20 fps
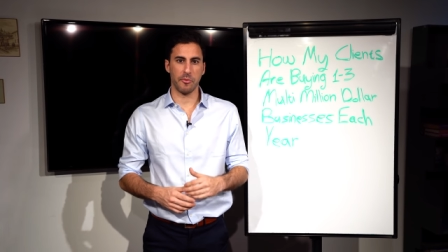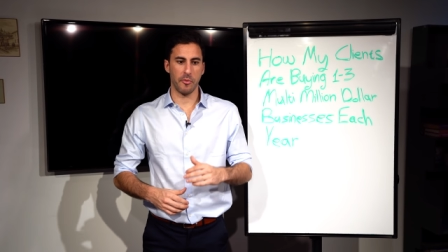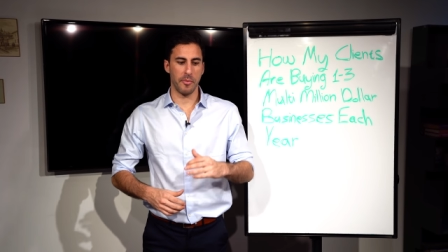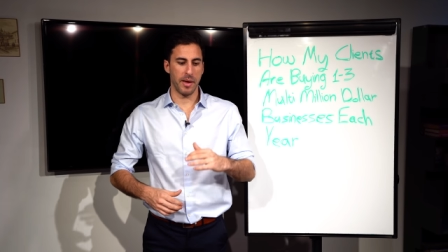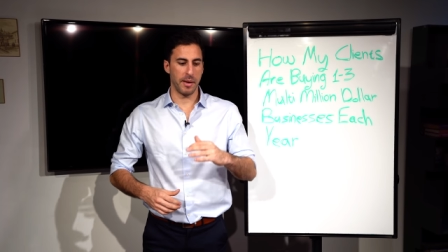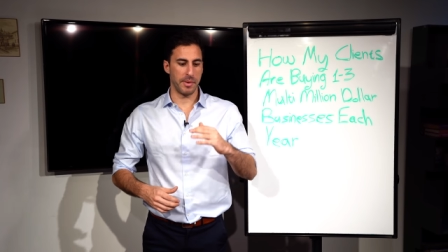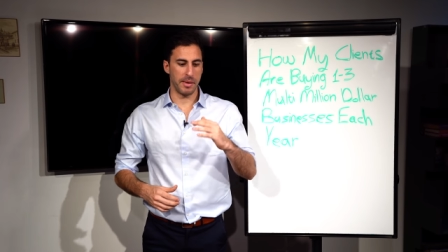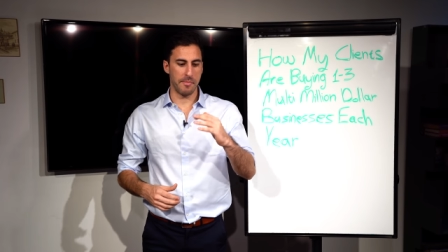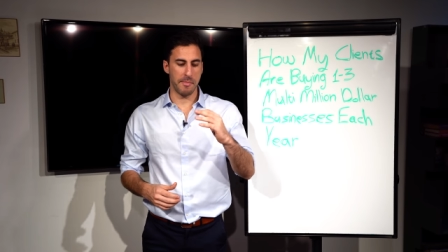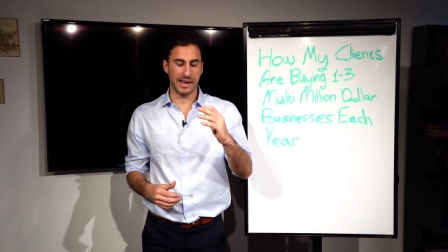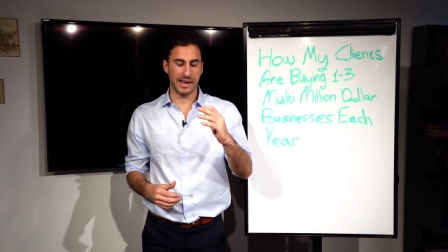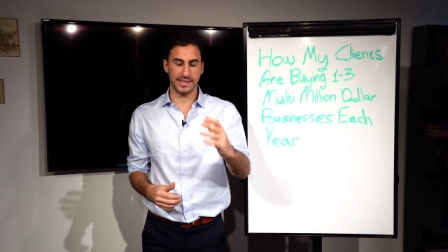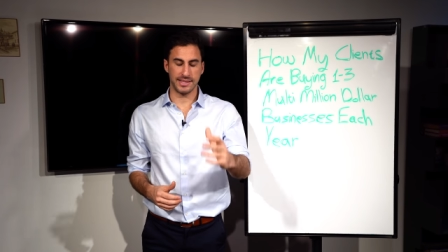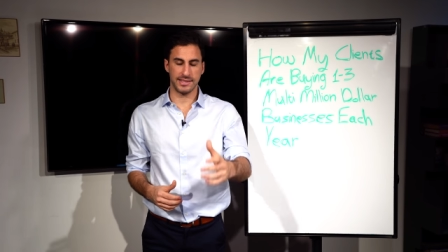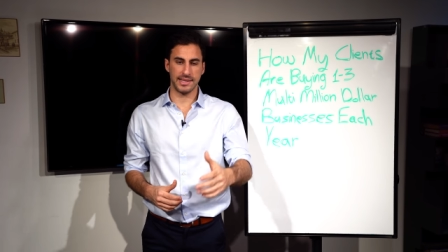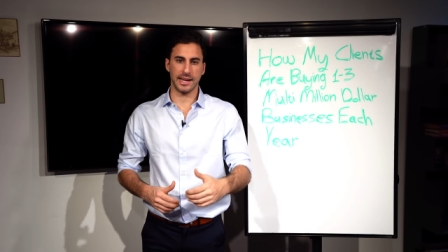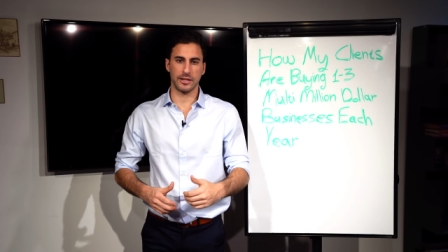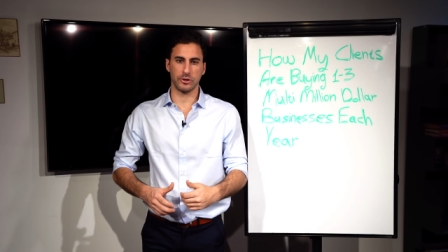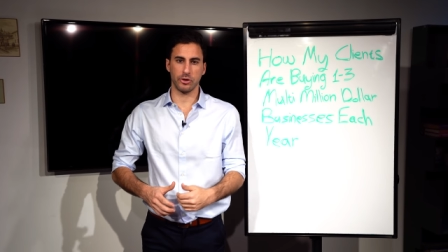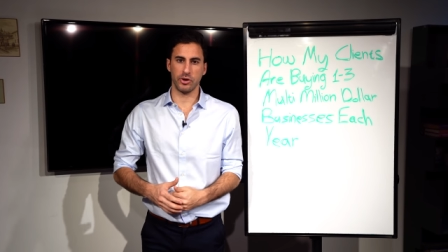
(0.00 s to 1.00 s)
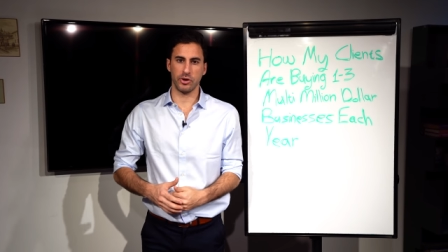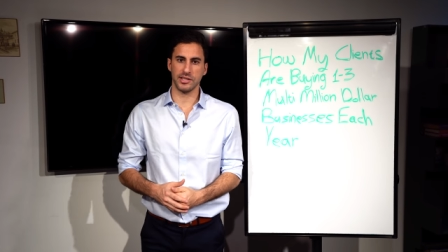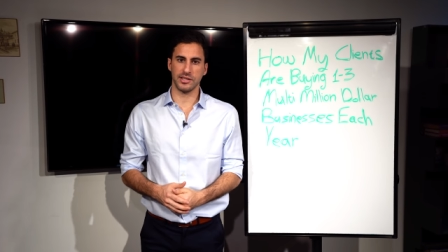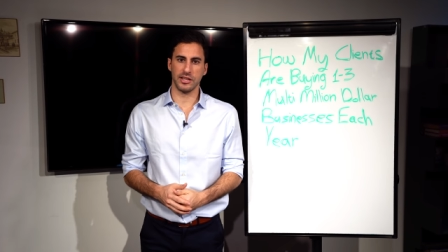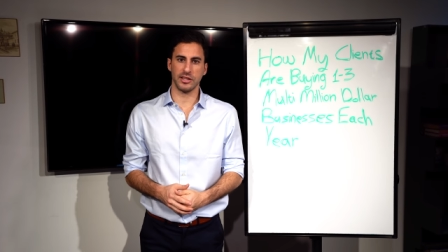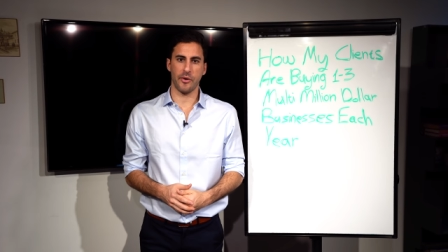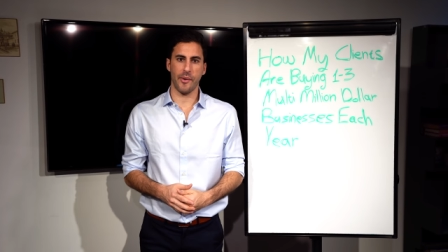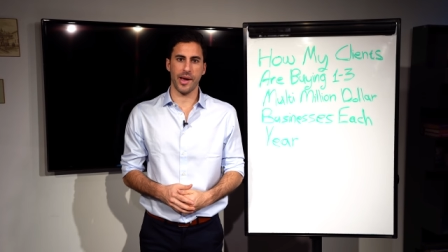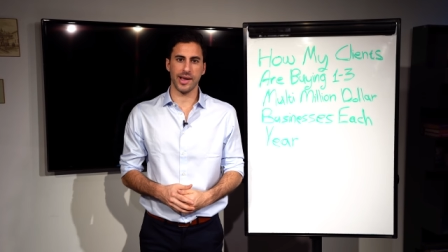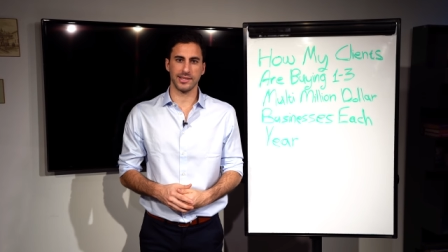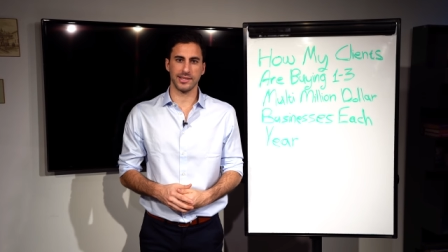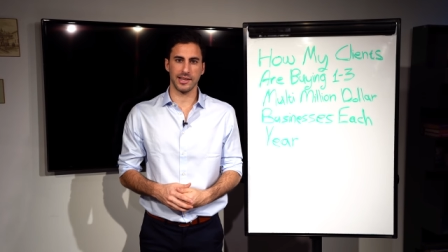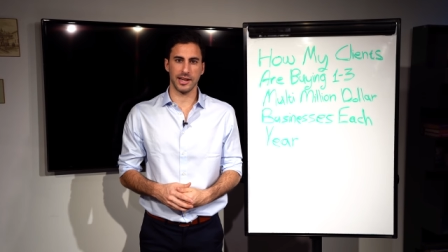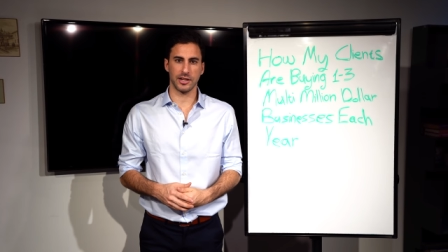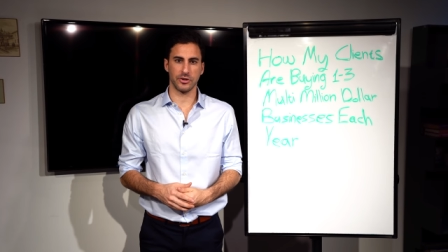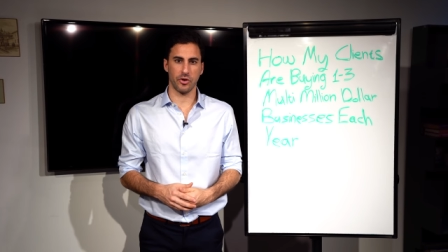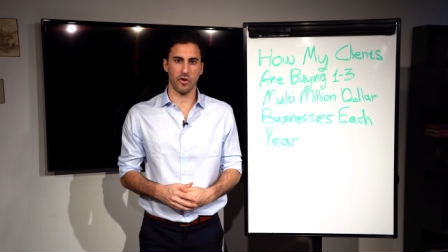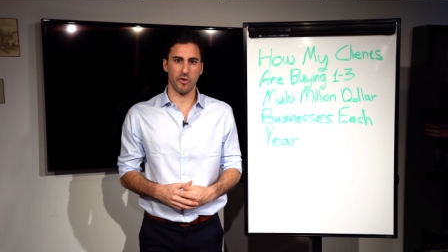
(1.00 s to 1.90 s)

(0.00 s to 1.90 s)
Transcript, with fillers: or maybe my sector isn't the right sector,